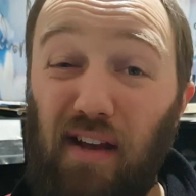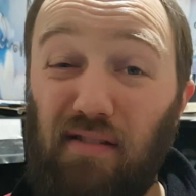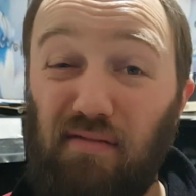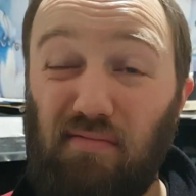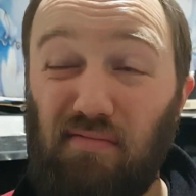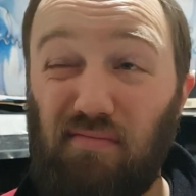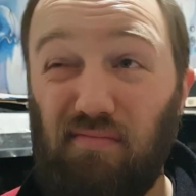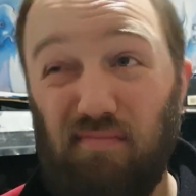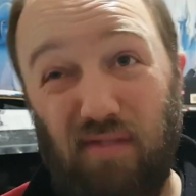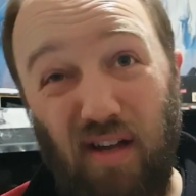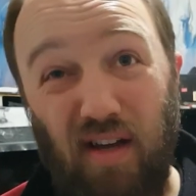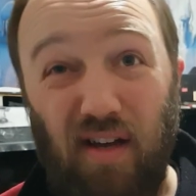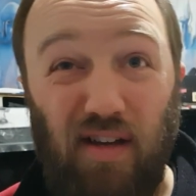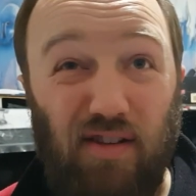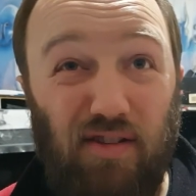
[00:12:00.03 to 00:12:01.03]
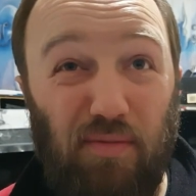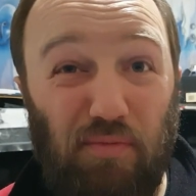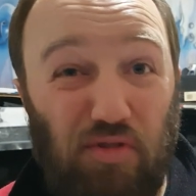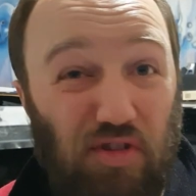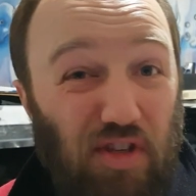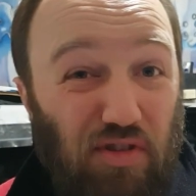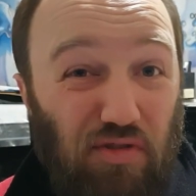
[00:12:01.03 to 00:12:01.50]
add some
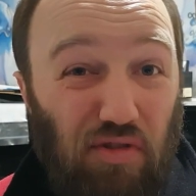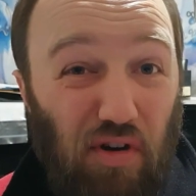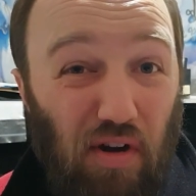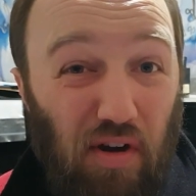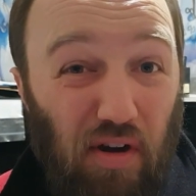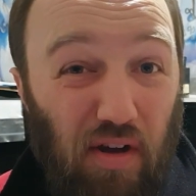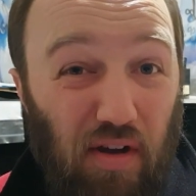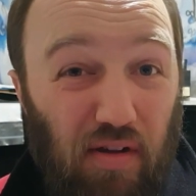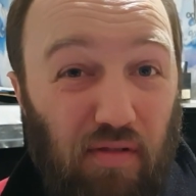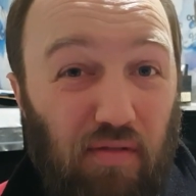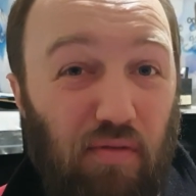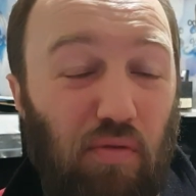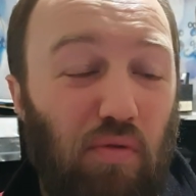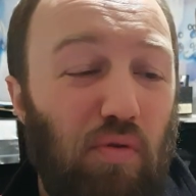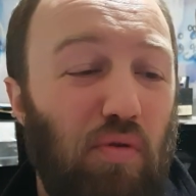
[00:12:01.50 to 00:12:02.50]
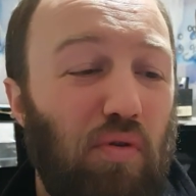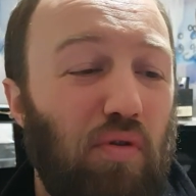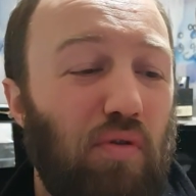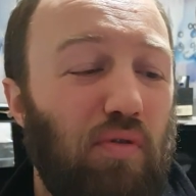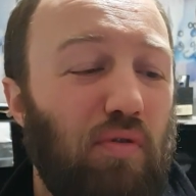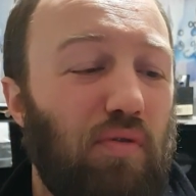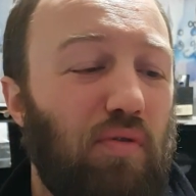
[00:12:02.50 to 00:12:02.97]
citra,
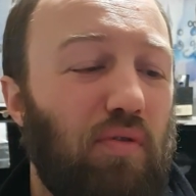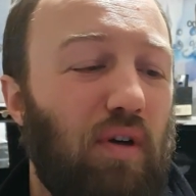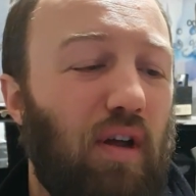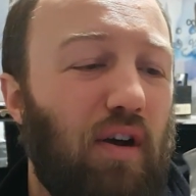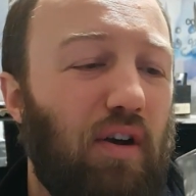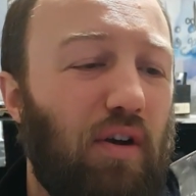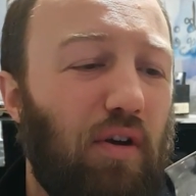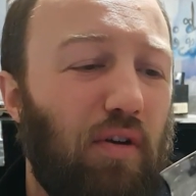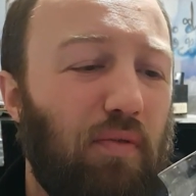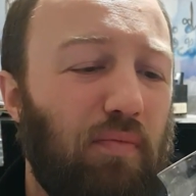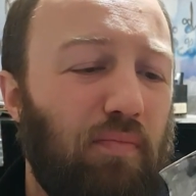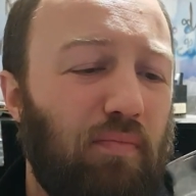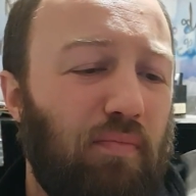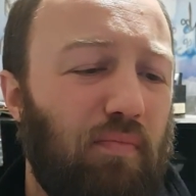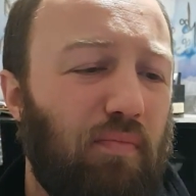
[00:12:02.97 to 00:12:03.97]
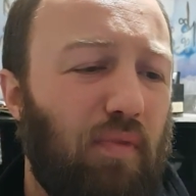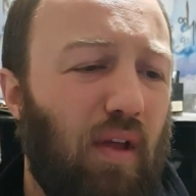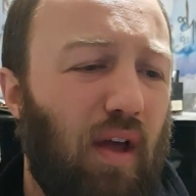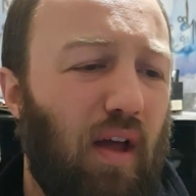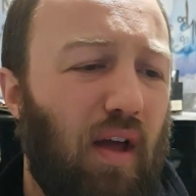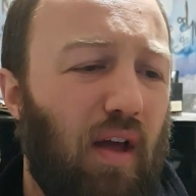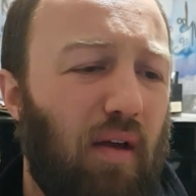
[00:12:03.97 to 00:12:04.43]
or I don't know.
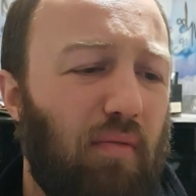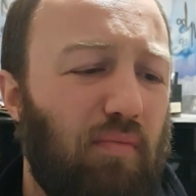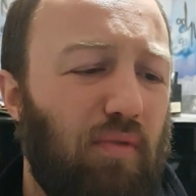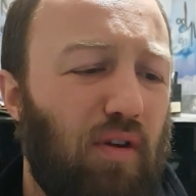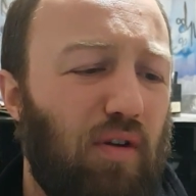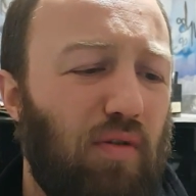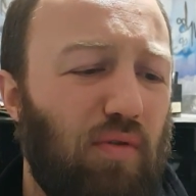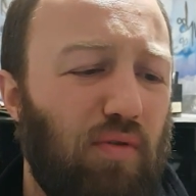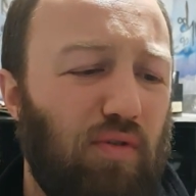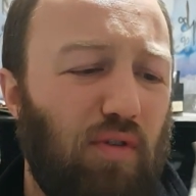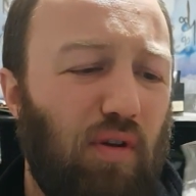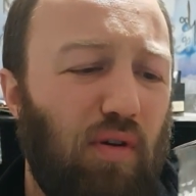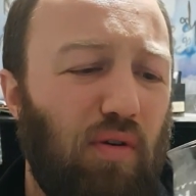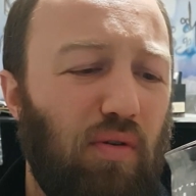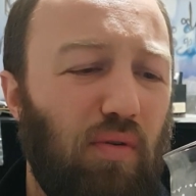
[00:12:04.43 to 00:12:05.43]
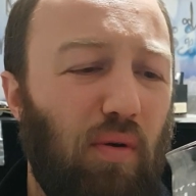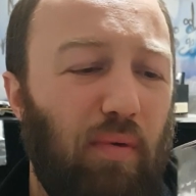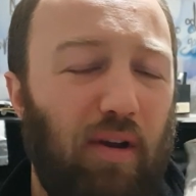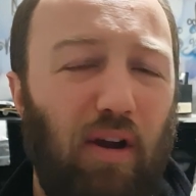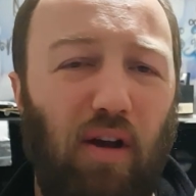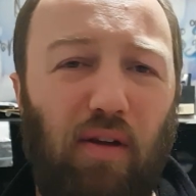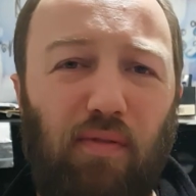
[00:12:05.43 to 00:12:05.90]
You could also,
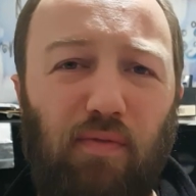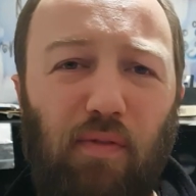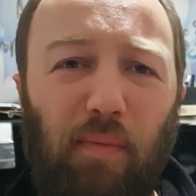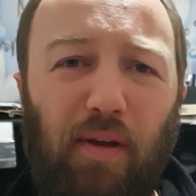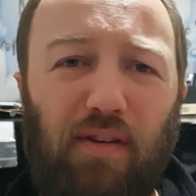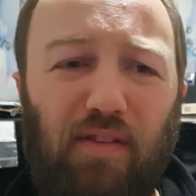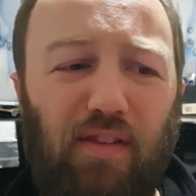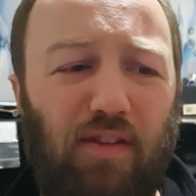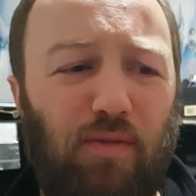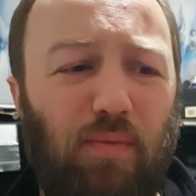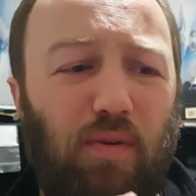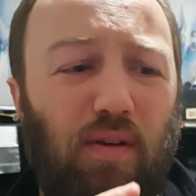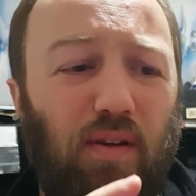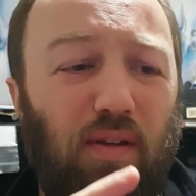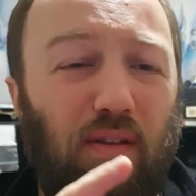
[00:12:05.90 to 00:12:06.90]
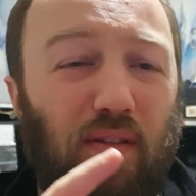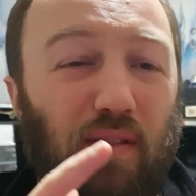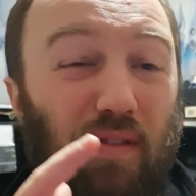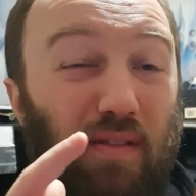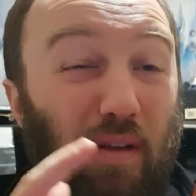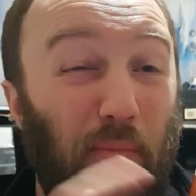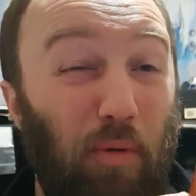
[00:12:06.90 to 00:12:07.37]
I fermented this with
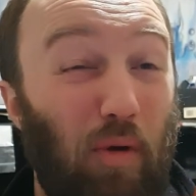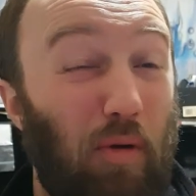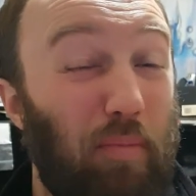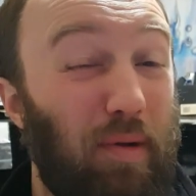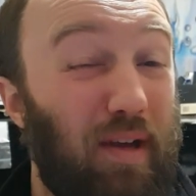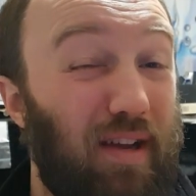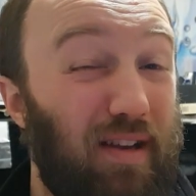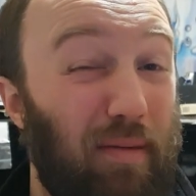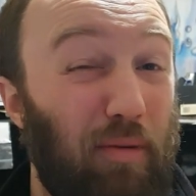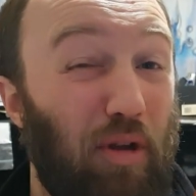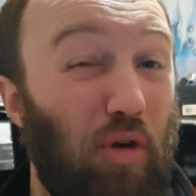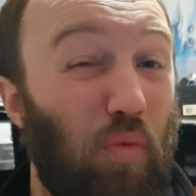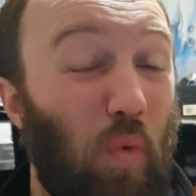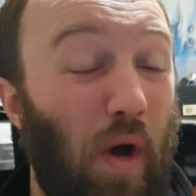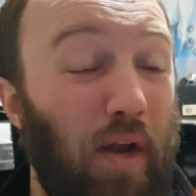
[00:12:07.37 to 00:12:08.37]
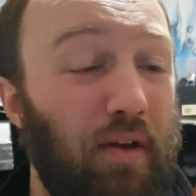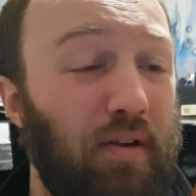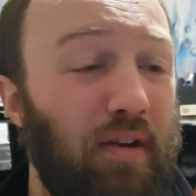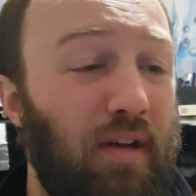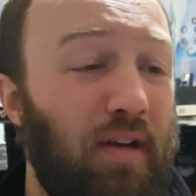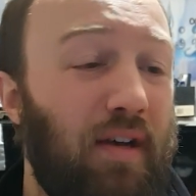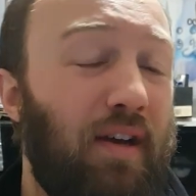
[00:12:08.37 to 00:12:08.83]

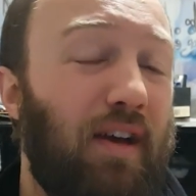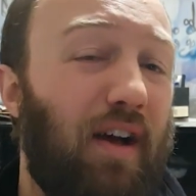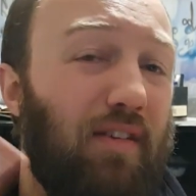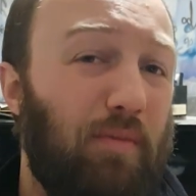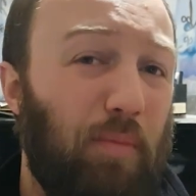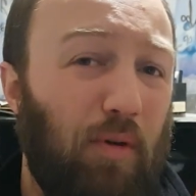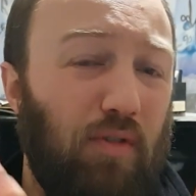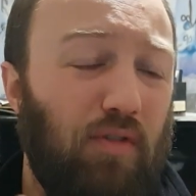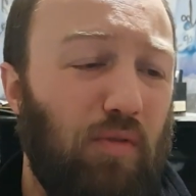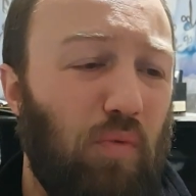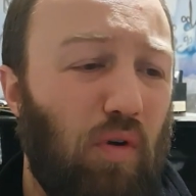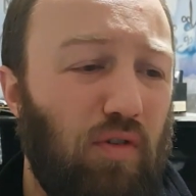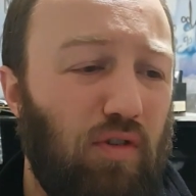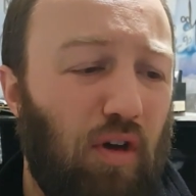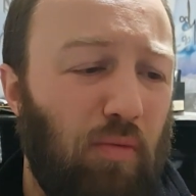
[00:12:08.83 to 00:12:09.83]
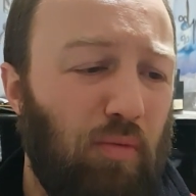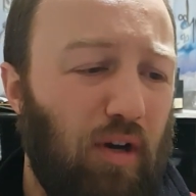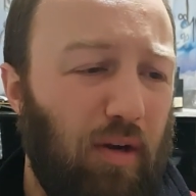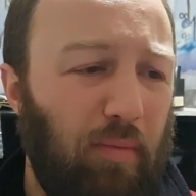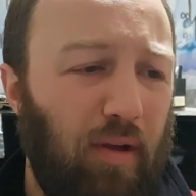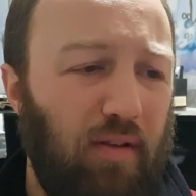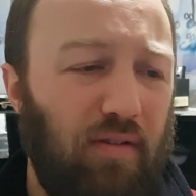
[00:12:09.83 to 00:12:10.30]
WLP-001 as opposed to what Tom
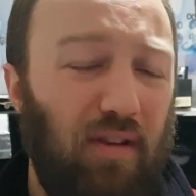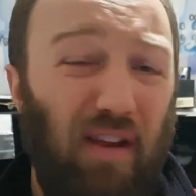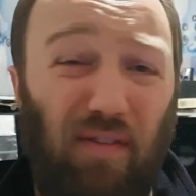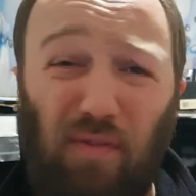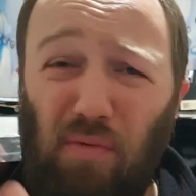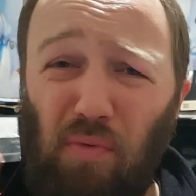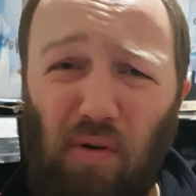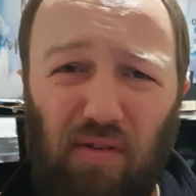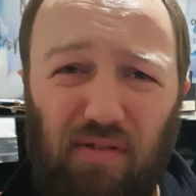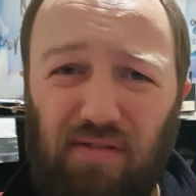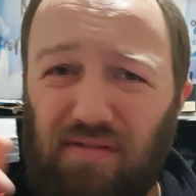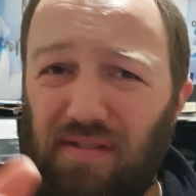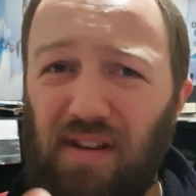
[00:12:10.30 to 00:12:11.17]
recommends. If you want